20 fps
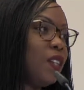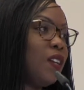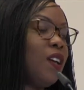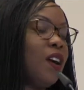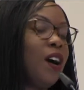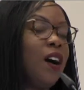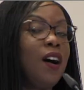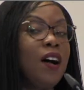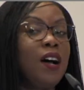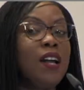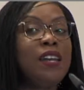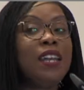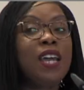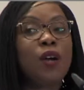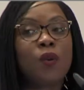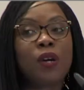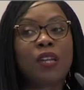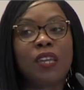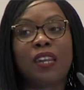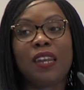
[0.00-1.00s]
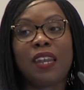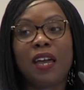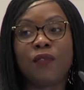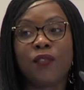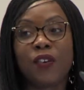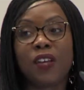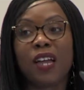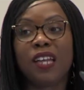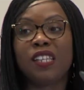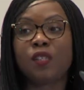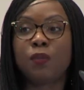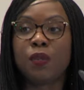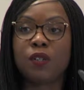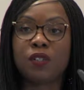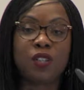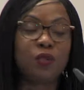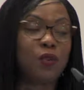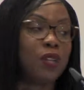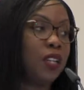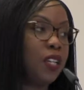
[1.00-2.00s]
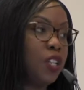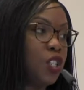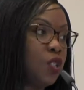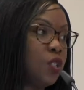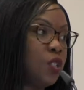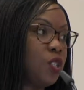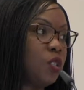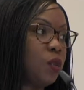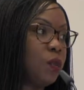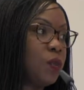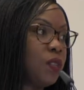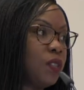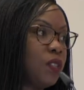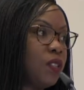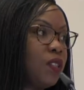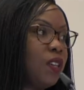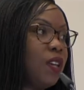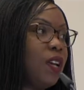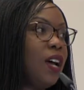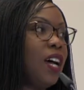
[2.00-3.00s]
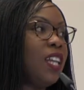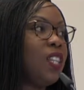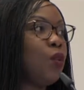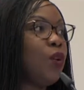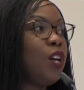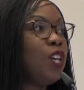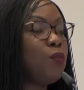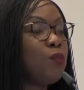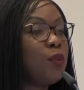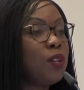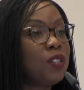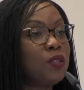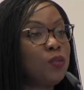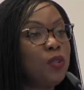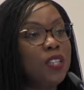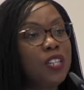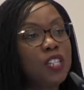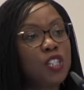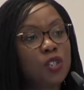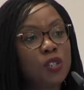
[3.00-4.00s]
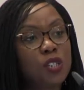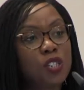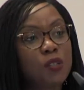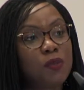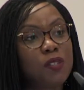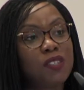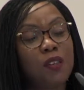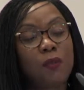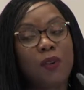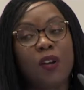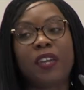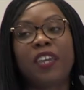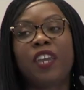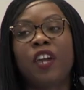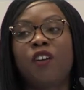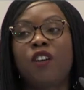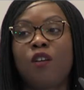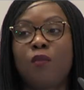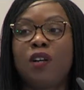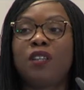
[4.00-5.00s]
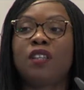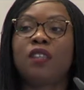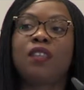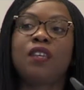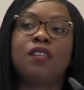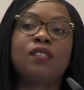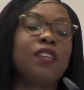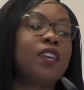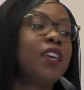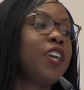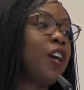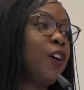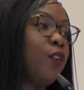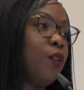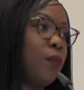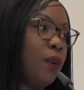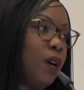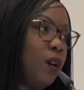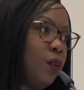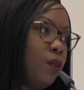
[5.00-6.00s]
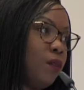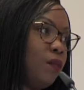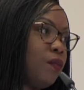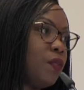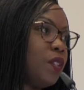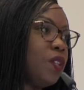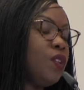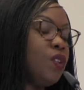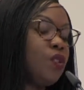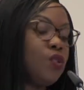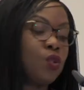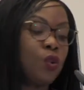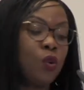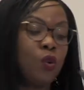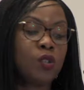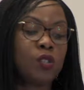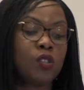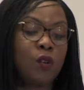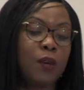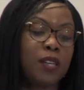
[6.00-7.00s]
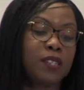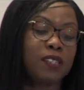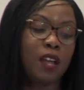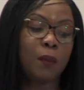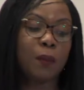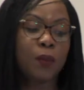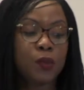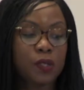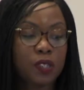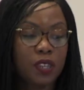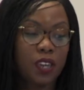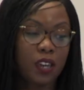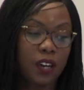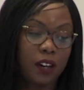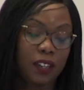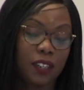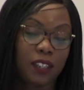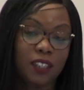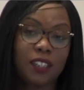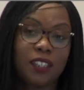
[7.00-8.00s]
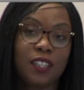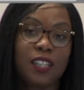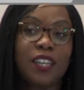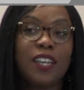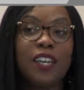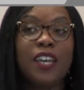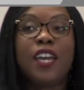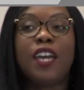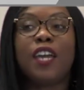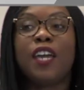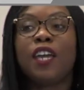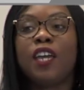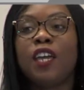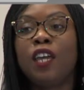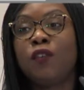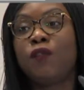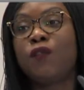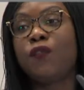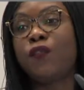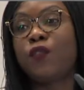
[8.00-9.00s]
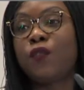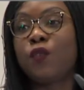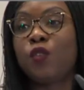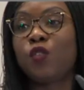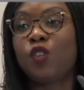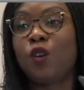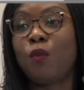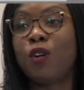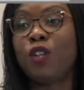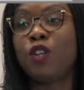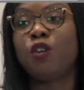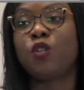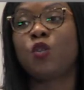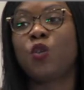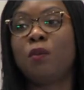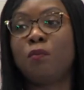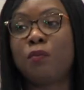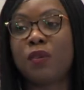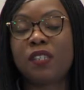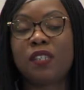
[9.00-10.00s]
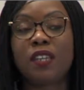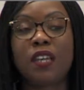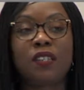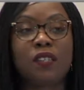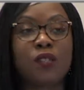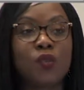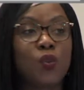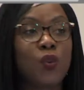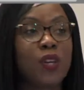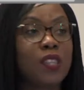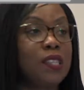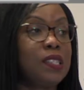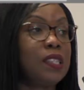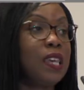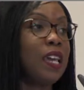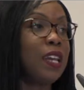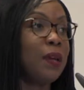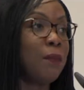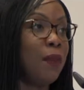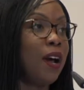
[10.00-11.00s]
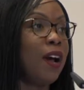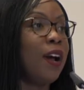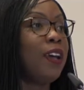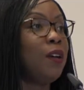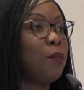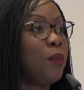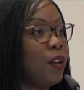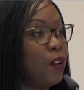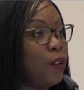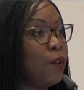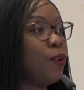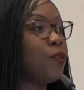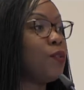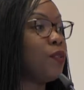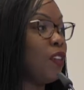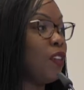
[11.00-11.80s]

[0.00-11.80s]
Networking in Africa is building relationships. And the way you build relationships is about caring about the things they care about. So some examples here. If someone you're doing business with is getting married, better go to their